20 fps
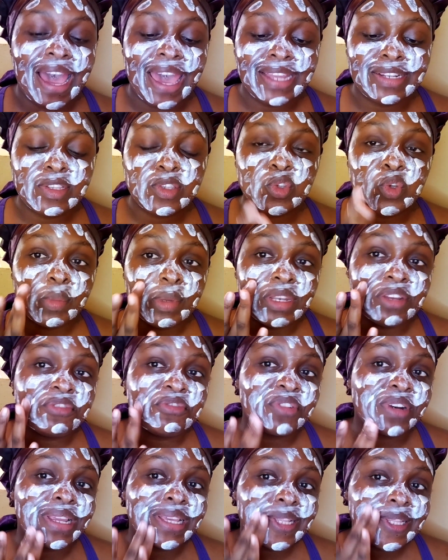I had so many
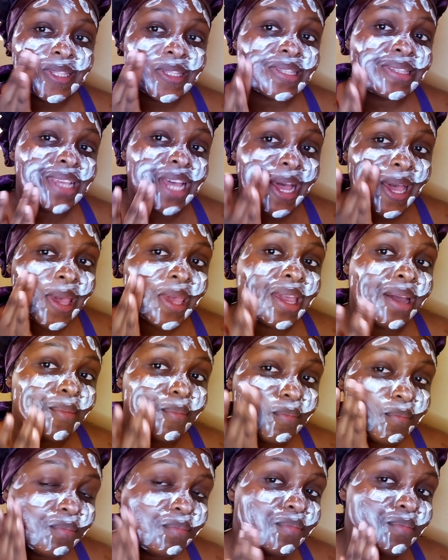friends. I
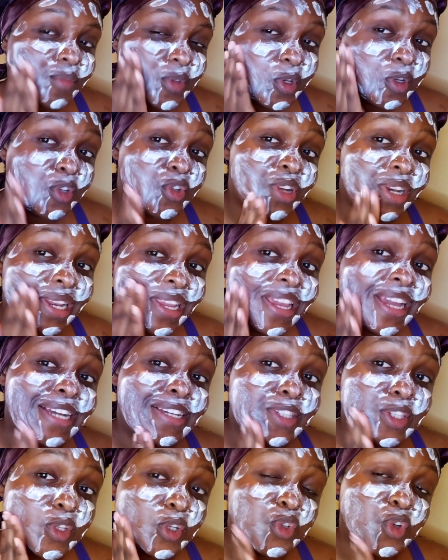am usually a
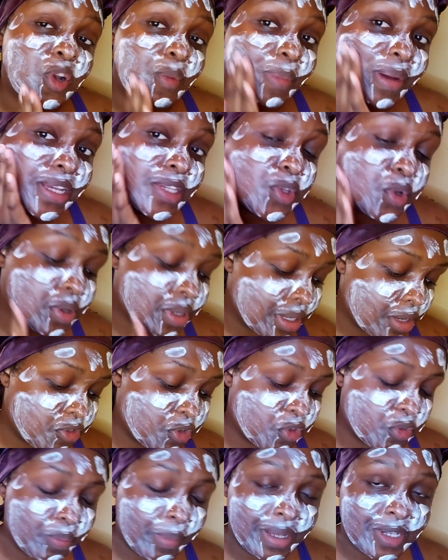social person. If
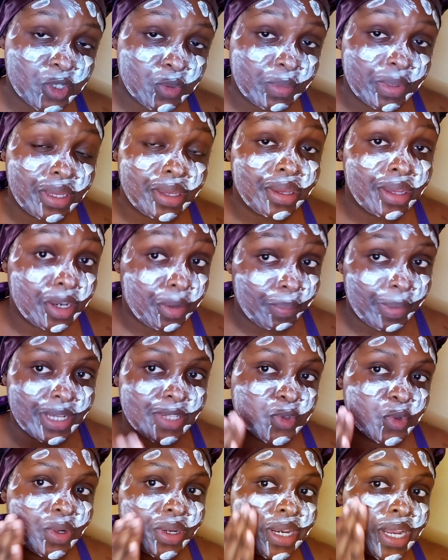you've met me in
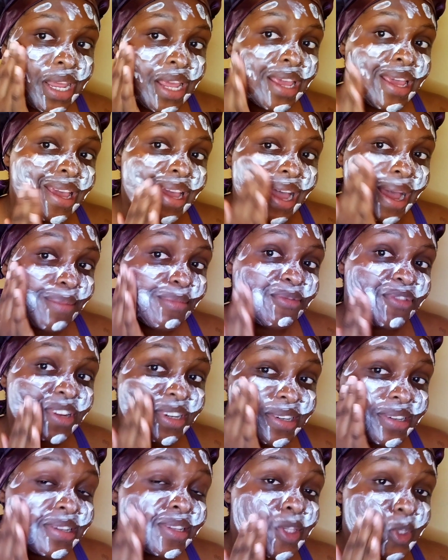person, I'm
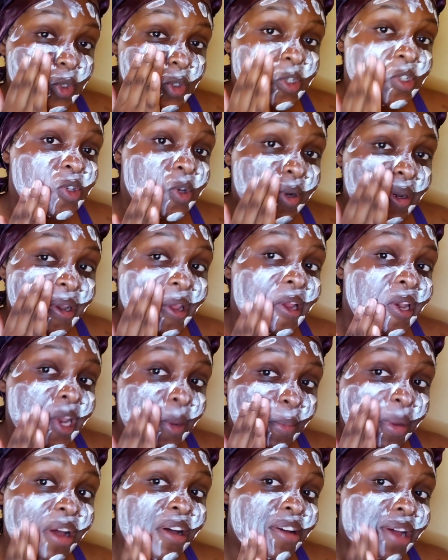very social and
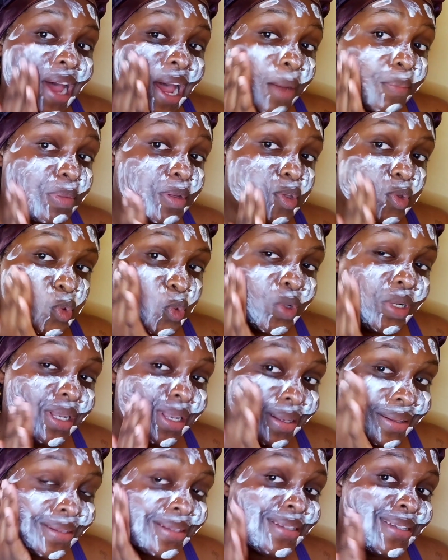I'm a happy soul.
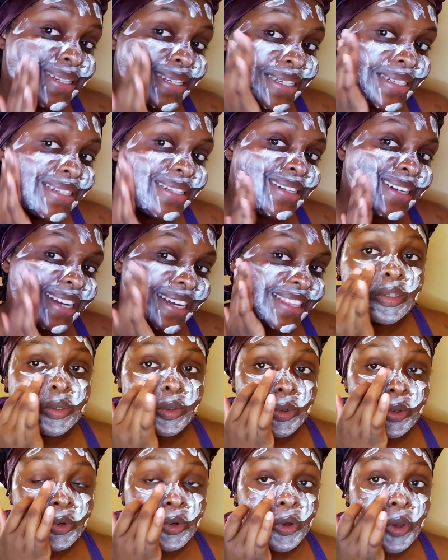
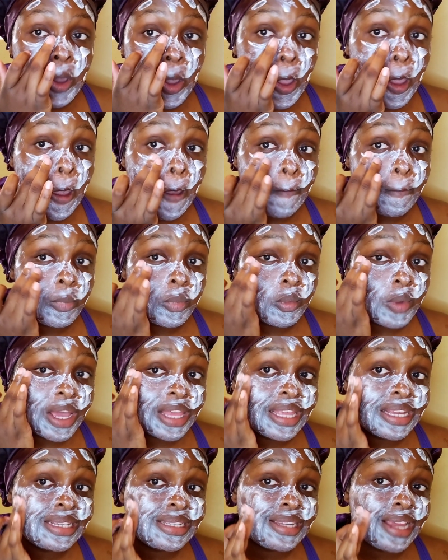So at
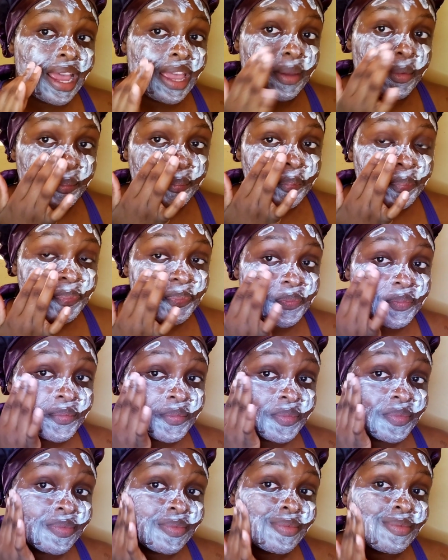that time,
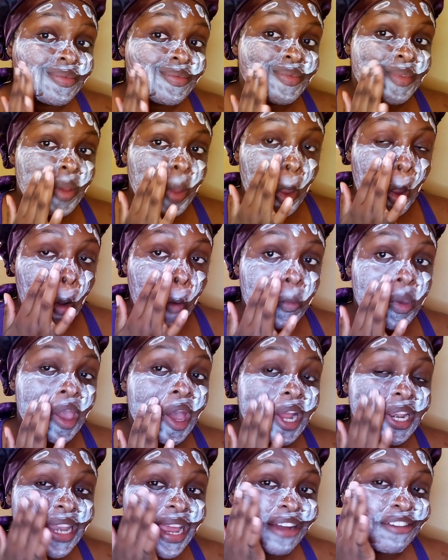we
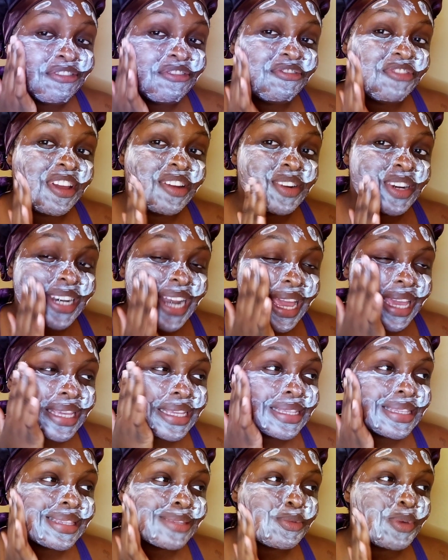had a very
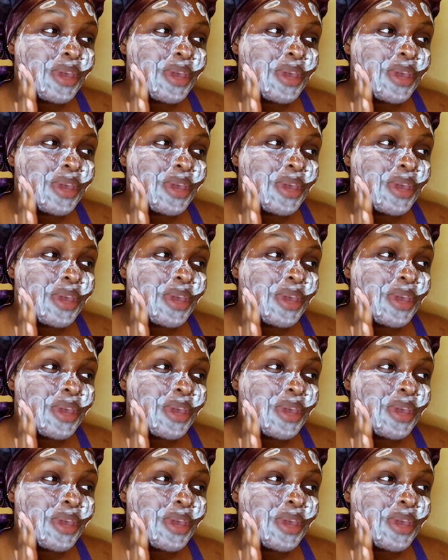nice